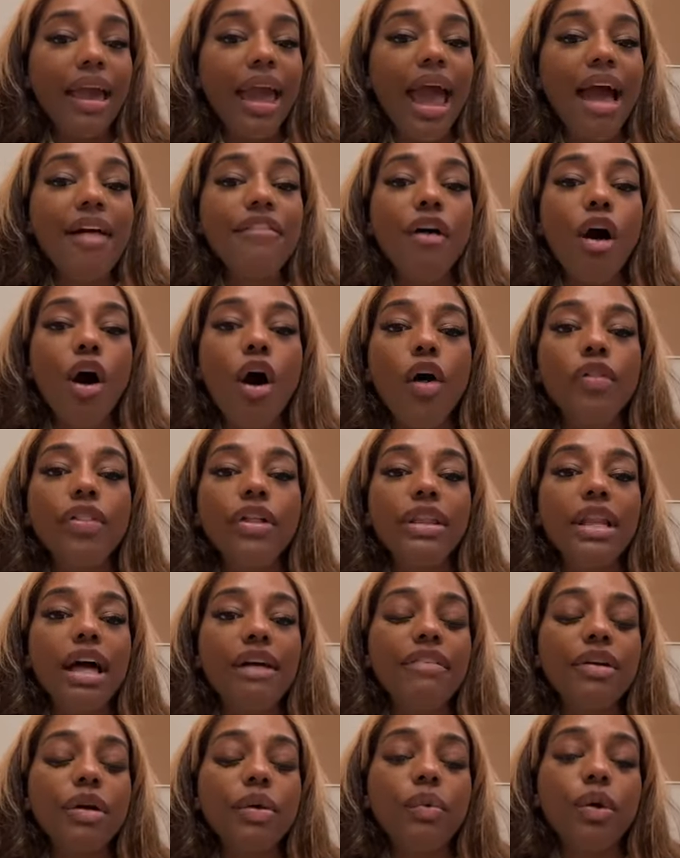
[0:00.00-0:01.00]
they have all the
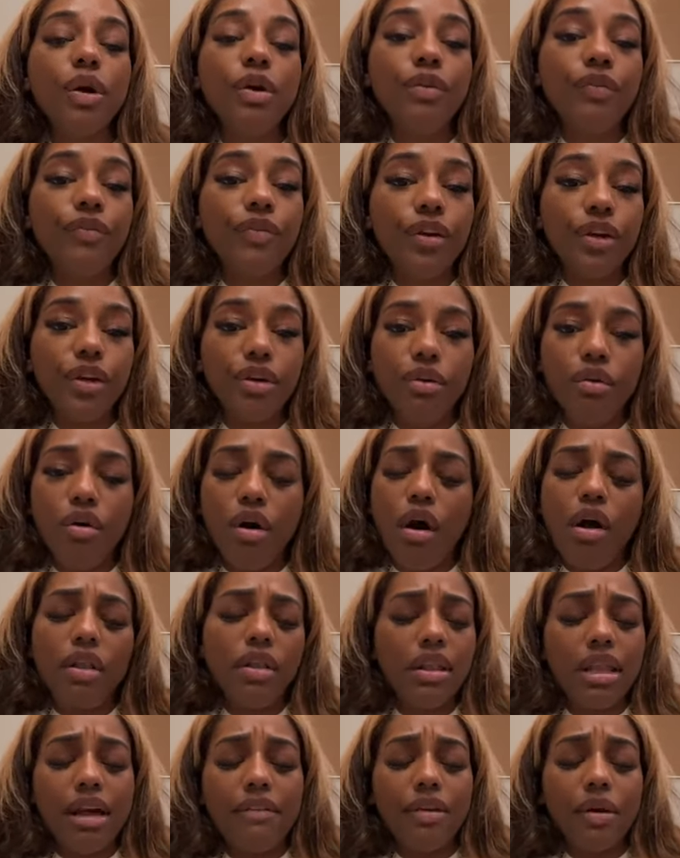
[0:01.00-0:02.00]
love in the world for you.
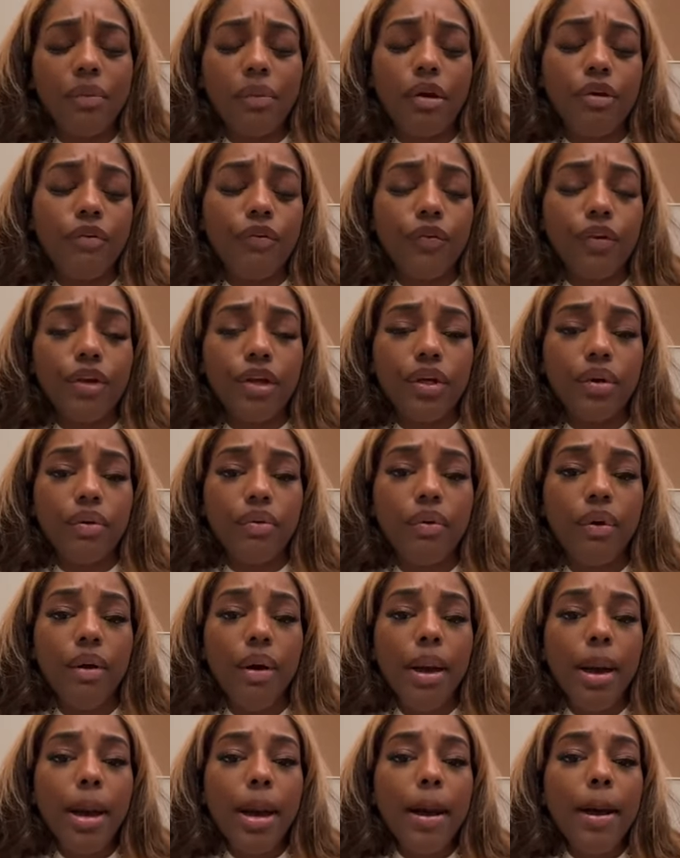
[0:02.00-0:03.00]
All the love in the world for you.
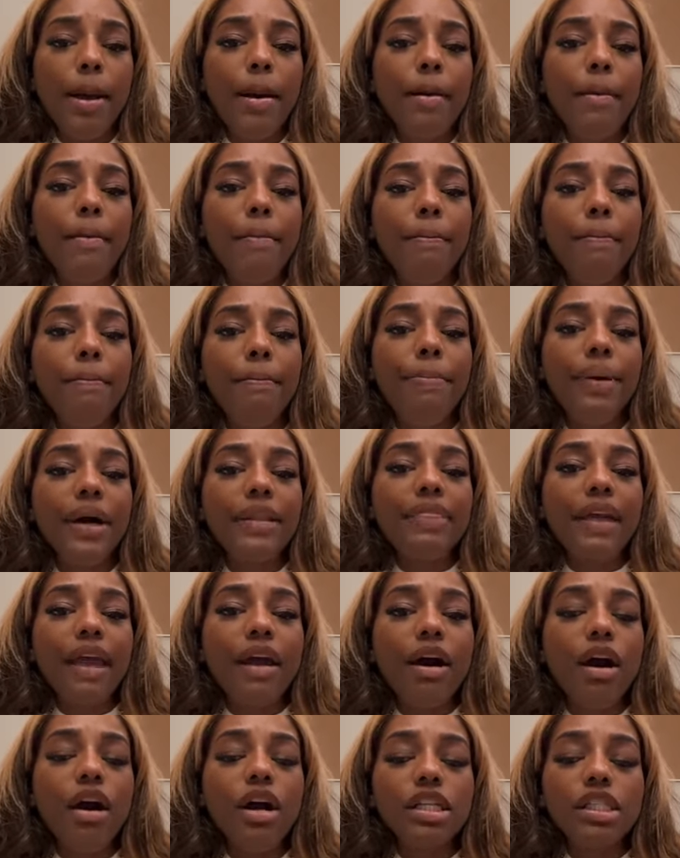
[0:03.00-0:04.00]
But
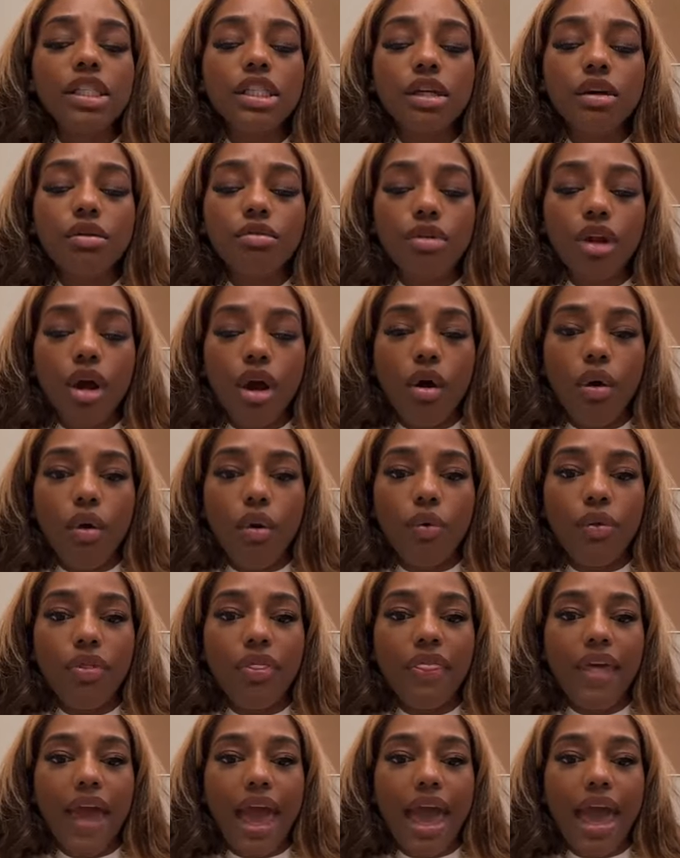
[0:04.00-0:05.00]
they also
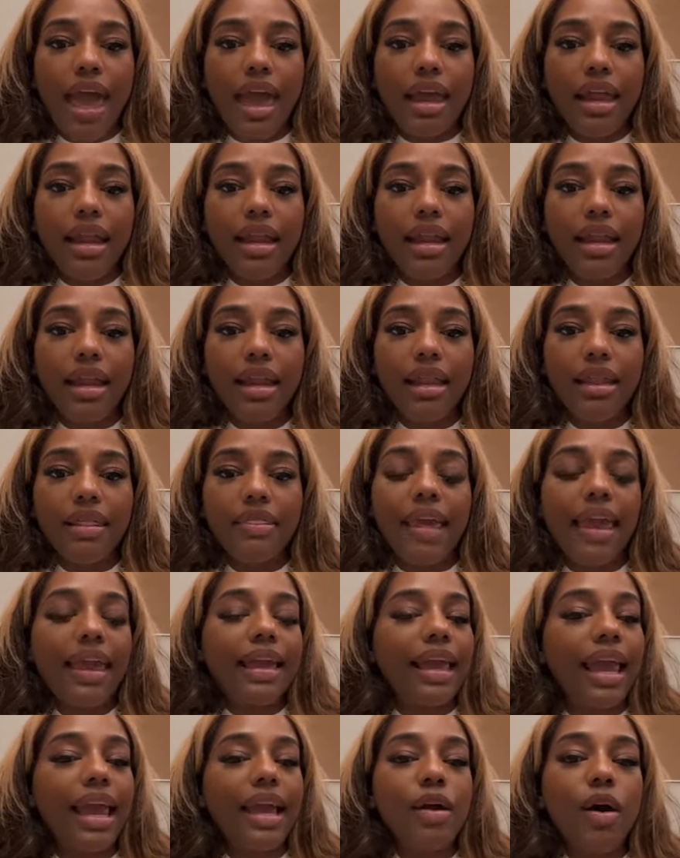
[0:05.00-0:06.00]
know that
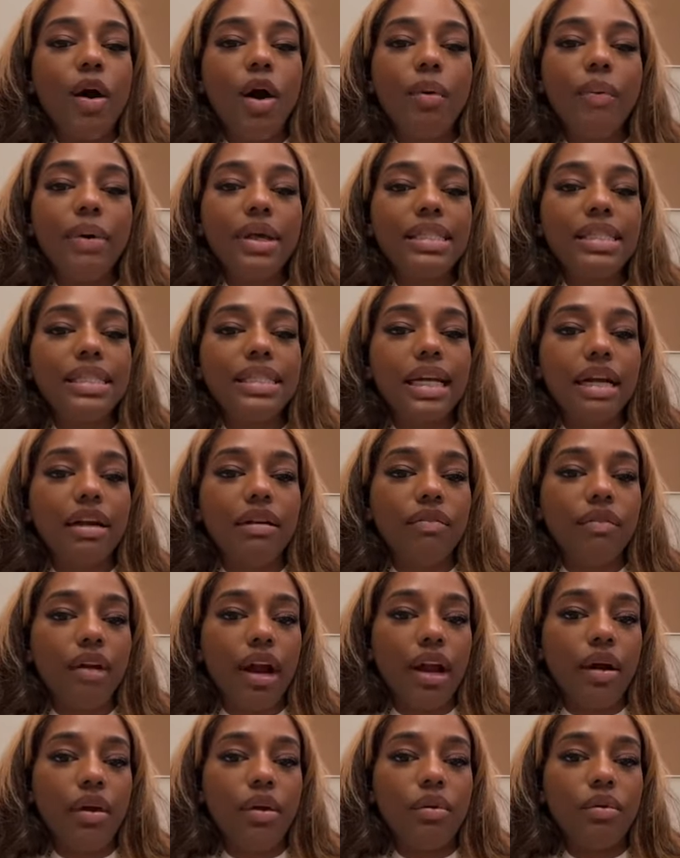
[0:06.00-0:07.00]
they can't always stick
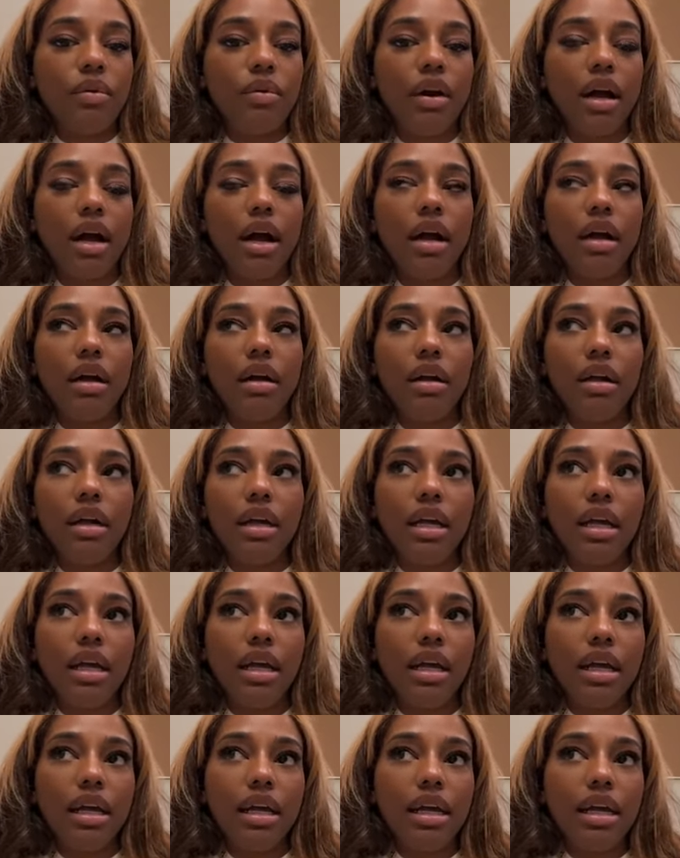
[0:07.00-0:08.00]
around
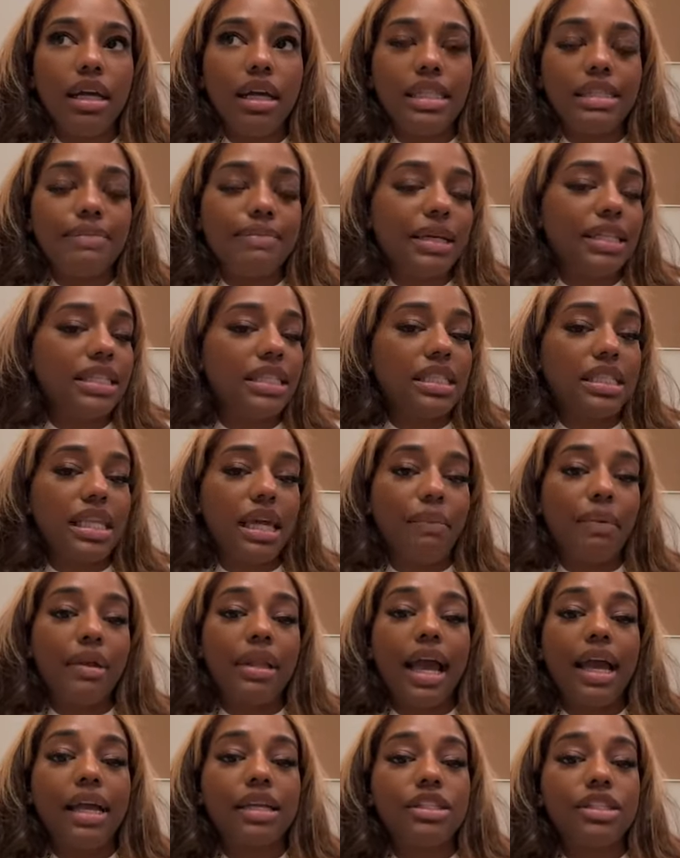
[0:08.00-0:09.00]
as much as they
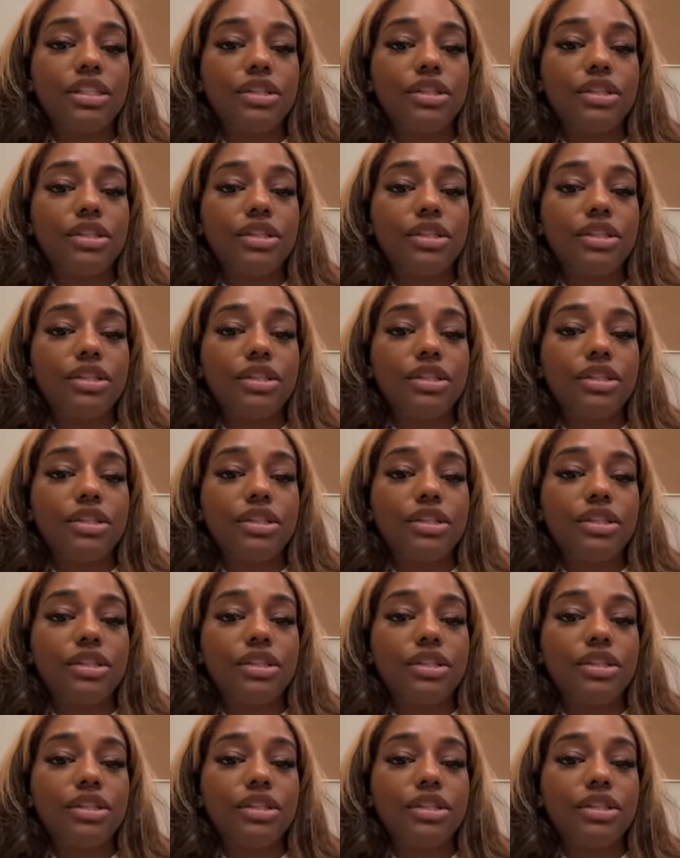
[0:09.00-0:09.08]
would